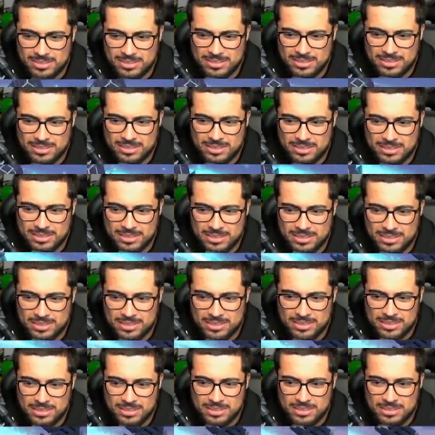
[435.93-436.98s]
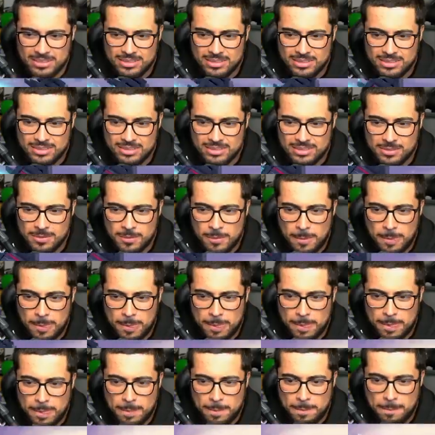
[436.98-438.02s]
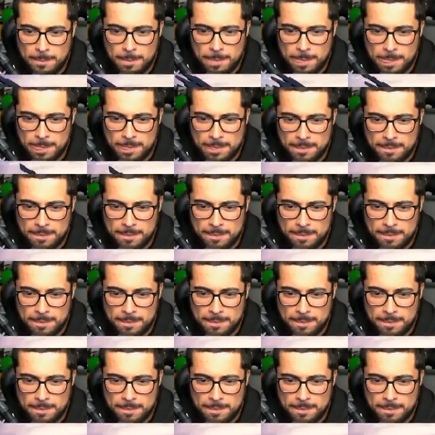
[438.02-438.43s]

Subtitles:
(silence)